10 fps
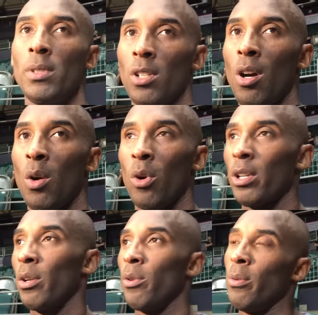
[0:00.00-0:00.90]
It's a
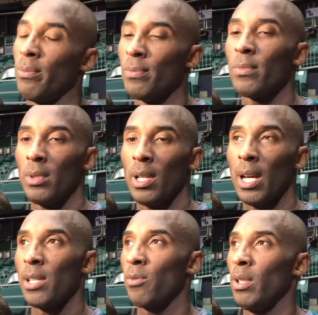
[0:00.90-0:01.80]
hard-working group. The
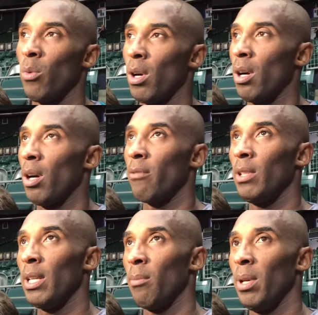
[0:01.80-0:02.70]
guys really work hard
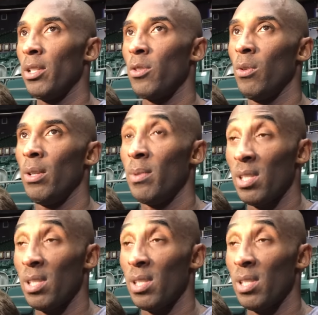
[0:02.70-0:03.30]
and committed to it.